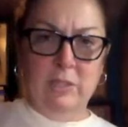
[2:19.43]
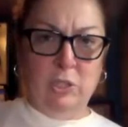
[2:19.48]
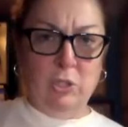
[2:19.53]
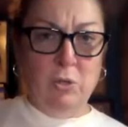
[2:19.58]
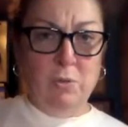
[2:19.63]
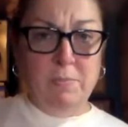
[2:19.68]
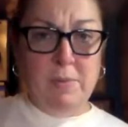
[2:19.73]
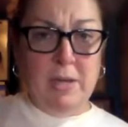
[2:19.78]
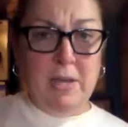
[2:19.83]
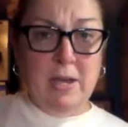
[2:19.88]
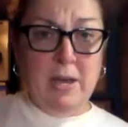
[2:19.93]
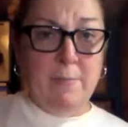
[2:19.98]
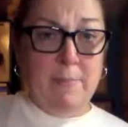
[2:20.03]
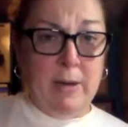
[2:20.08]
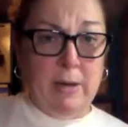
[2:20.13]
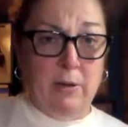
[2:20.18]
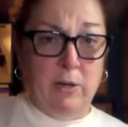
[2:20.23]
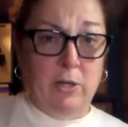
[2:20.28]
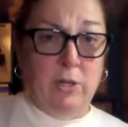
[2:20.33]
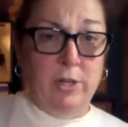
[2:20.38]
told me
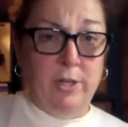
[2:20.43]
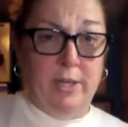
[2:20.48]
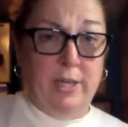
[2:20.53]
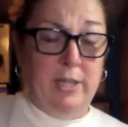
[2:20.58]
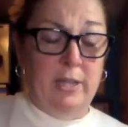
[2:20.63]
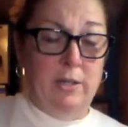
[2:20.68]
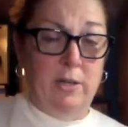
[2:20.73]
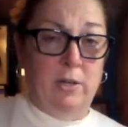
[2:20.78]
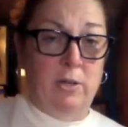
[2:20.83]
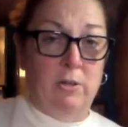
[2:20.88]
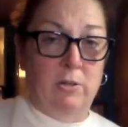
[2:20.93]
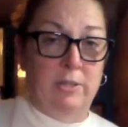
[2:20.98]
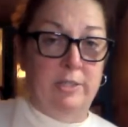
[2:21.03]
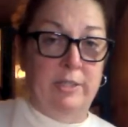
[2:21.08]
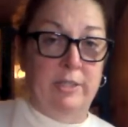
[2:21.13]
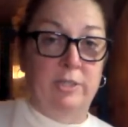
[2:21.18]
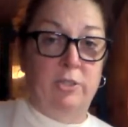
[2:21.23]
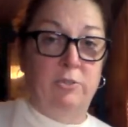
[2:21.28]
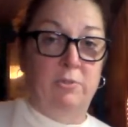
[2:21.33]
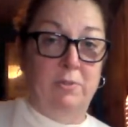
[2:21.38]
about a cookie that her
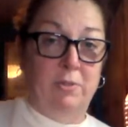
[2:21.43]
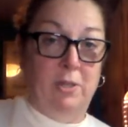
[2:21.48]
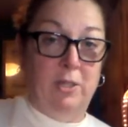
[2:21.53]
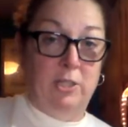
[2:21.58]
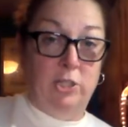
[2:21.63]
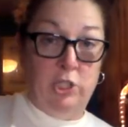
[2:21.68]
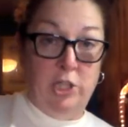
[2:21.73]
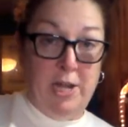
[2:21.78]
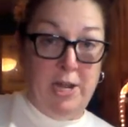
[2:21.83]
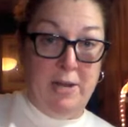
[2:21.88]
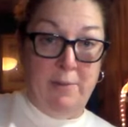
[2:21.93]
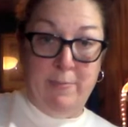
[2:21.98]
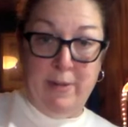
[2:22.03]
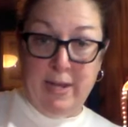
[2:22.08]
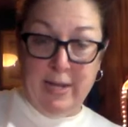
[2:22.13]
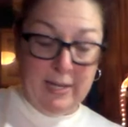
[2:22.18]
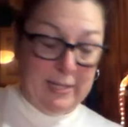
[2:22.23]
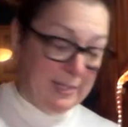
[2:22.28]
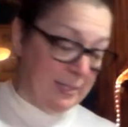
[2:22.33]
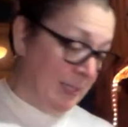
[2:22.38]
sister-in-law Jane
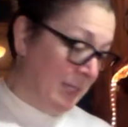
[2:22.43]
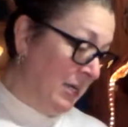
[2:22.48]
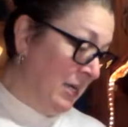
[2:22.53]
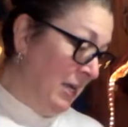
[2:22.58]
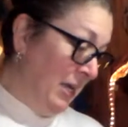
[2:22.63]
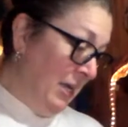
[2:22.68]
makes.